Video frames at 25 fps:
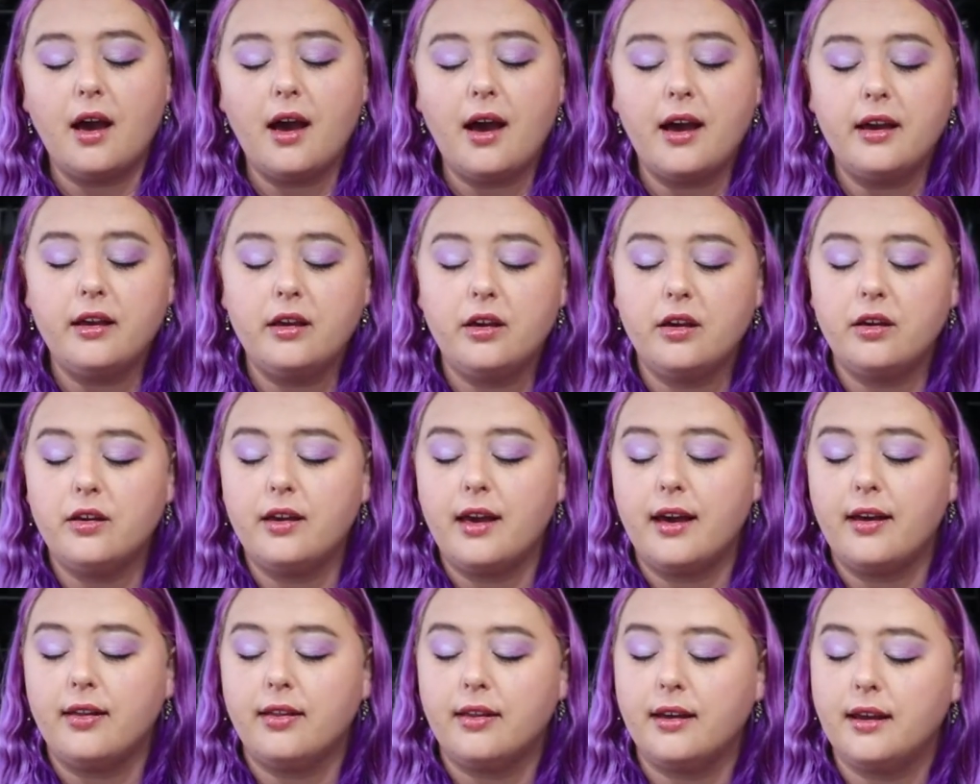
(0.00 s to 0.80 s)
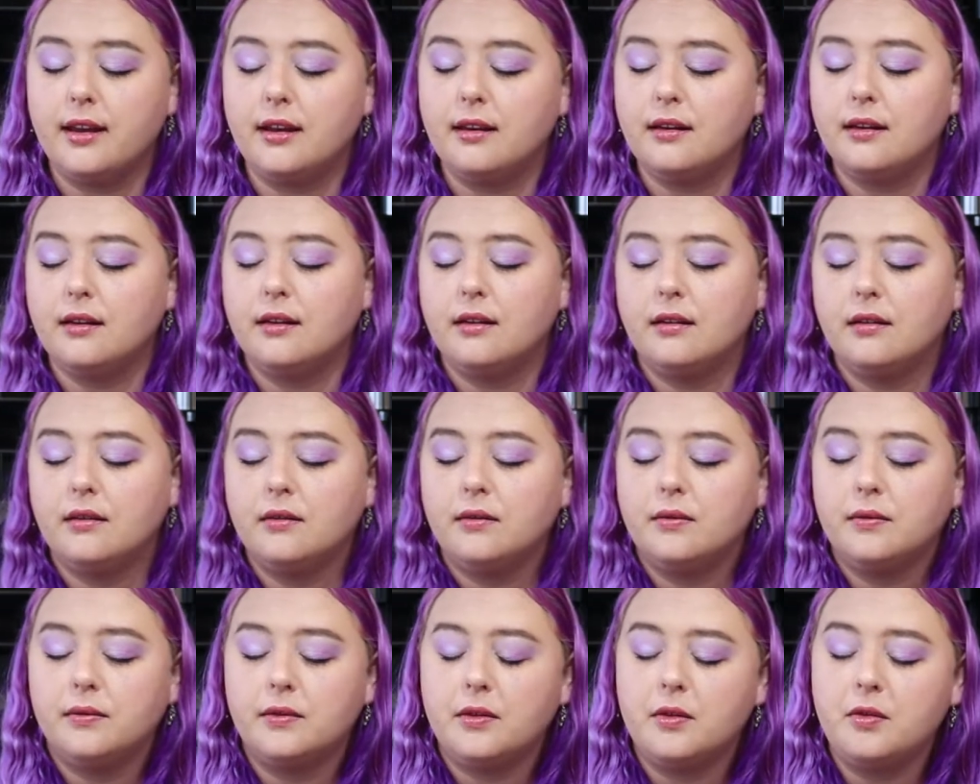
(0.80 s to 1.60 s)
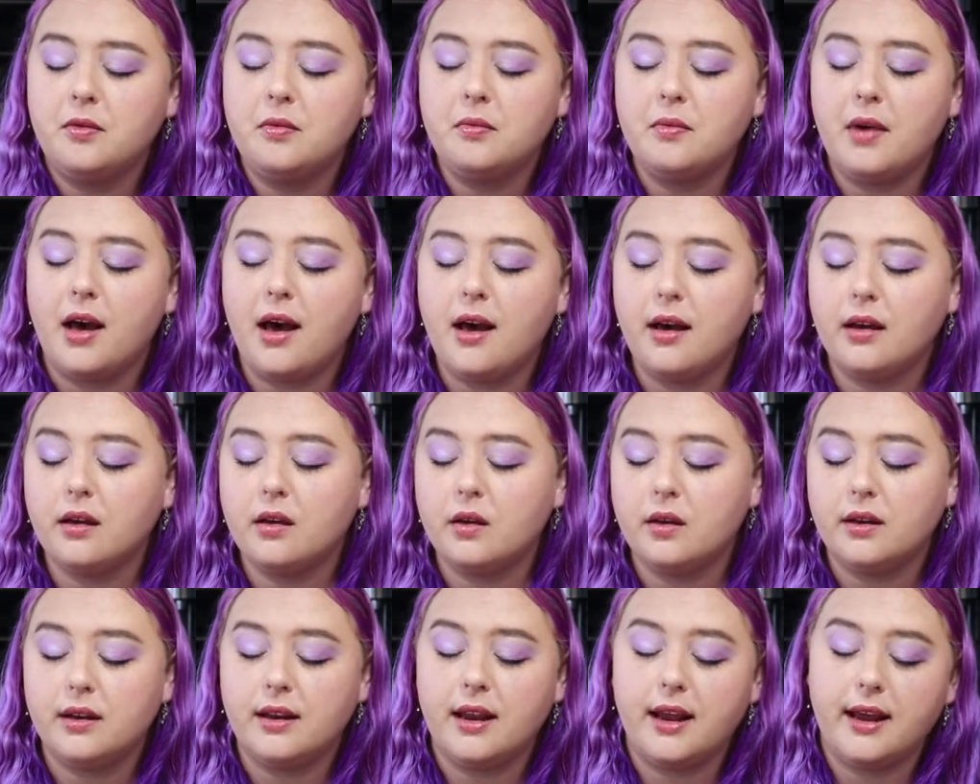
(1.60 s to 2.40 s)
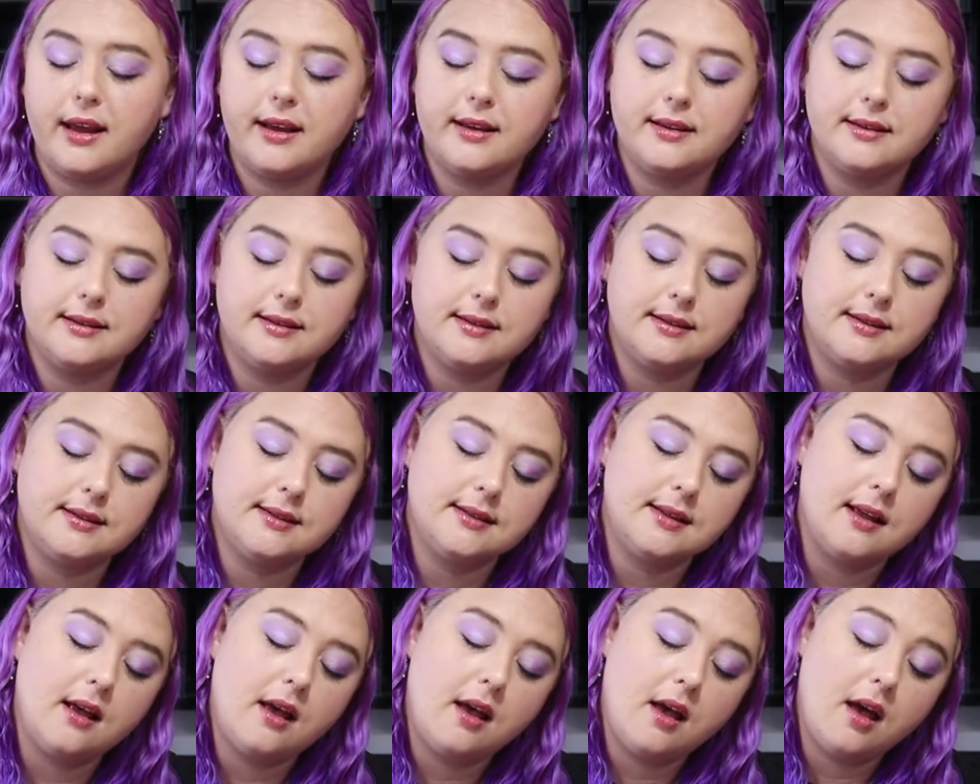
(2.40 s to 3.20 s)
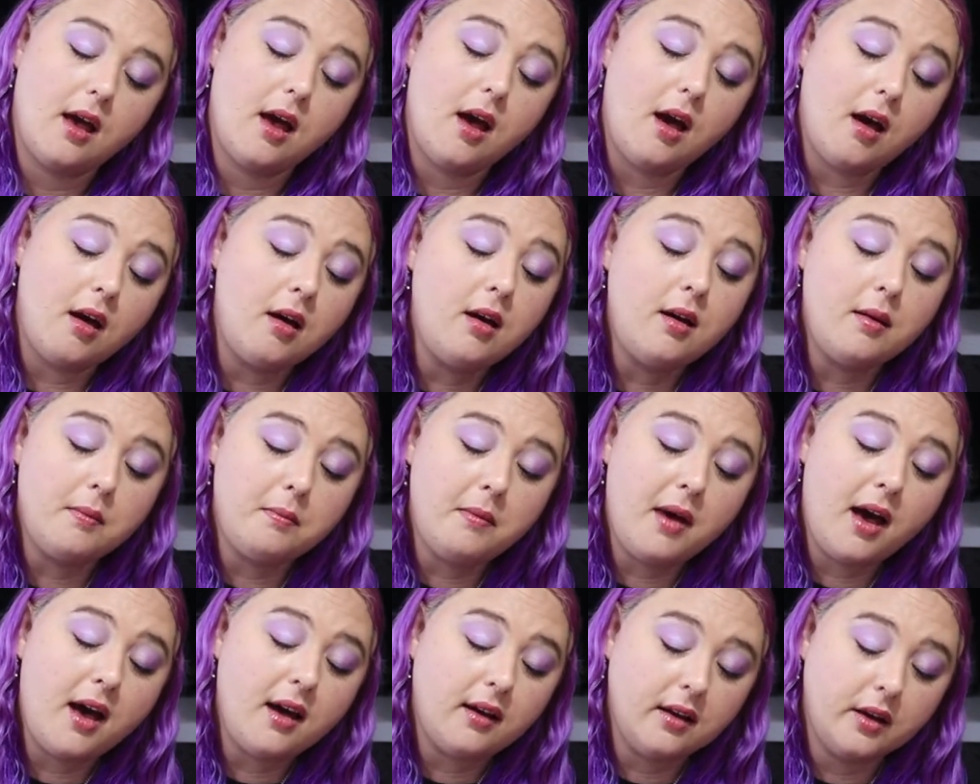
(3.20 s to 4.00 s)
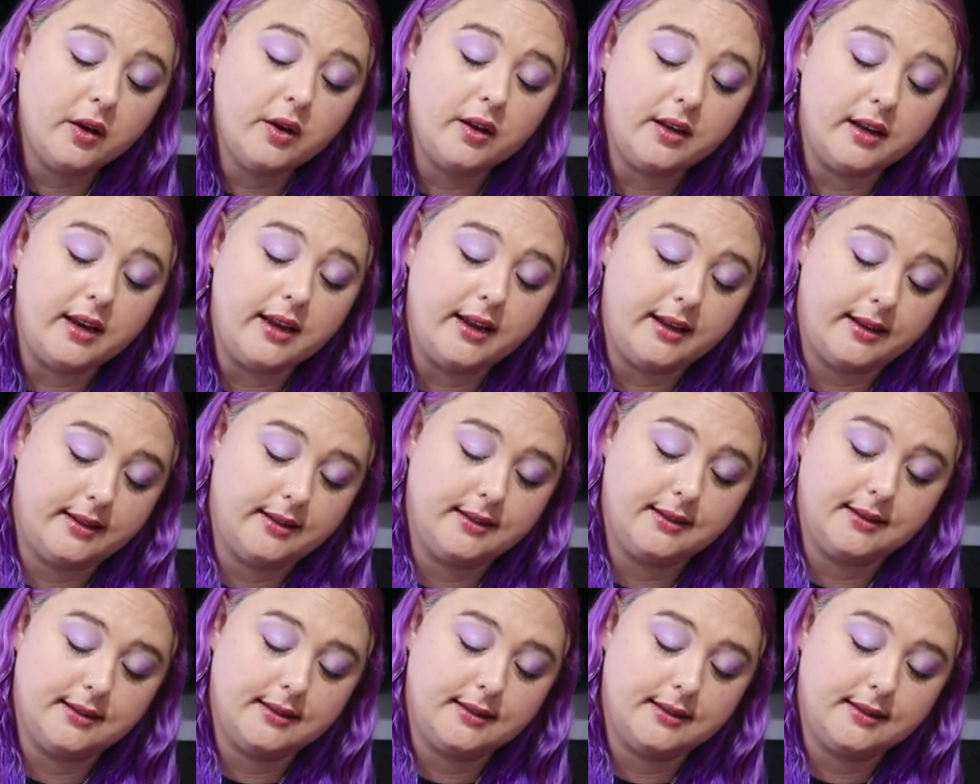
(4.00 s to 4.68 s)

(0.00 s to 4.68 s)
Are you yelling? Oh my goodness. Oh my goodness.